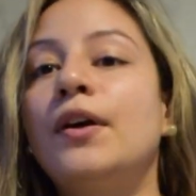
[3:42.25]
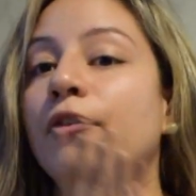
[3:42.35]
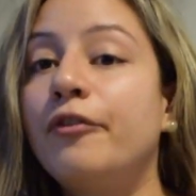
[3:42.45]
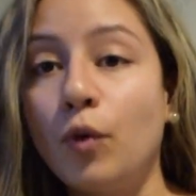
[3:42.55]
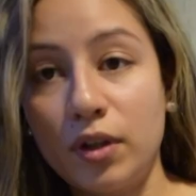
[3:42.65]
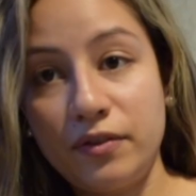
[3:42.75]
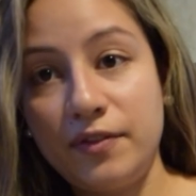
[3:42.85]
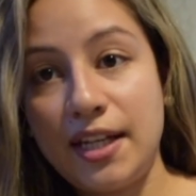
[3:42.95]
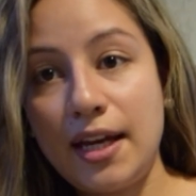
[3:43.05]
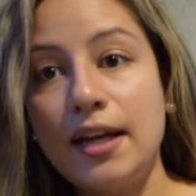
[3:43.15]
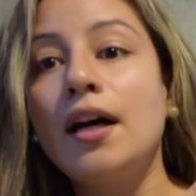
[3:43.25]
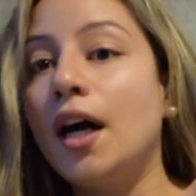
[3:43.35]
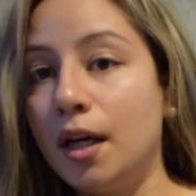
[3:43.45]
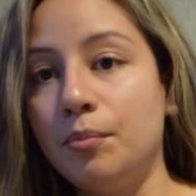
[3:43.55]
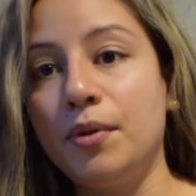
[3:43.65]
4th day,
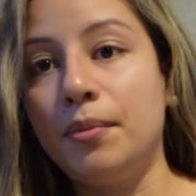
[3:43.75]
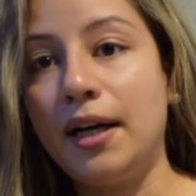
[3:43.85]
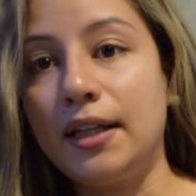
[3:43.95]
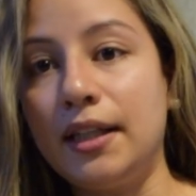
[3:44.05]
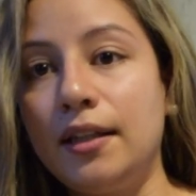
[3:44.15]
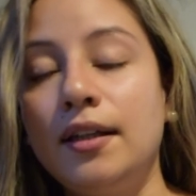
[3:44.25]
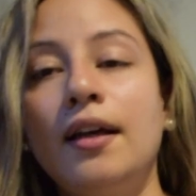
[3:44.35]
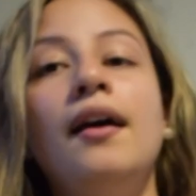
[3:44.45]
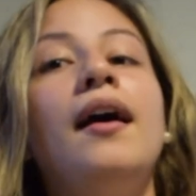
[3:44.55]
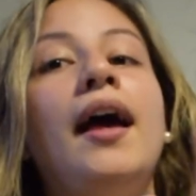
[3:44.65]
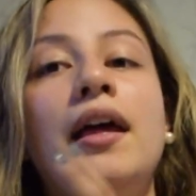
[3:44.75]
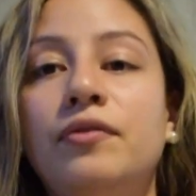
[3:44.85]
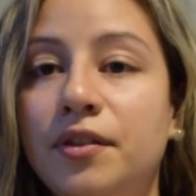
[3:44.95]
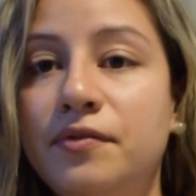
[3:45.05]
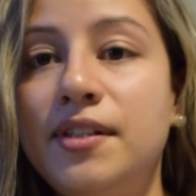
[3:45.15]
upper body, and
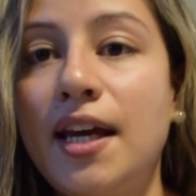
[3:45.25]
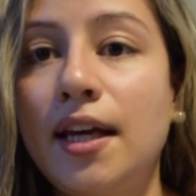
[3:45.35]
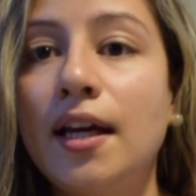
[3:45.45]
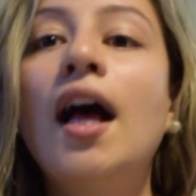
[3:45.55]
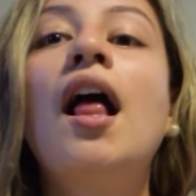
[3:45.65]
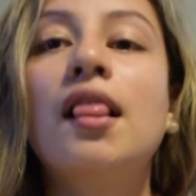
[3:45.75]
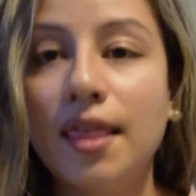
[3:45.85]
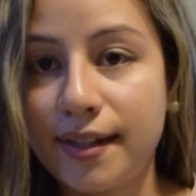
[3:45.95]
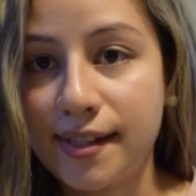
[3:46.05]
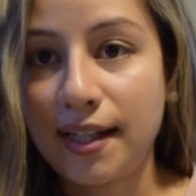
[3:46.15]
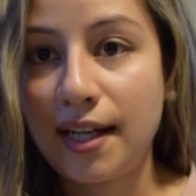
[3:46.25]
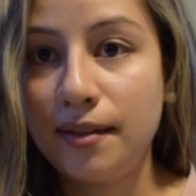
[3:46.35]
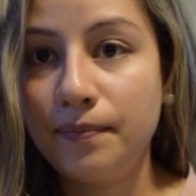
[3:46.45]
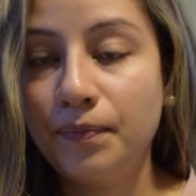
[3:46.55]
5th day, legs again.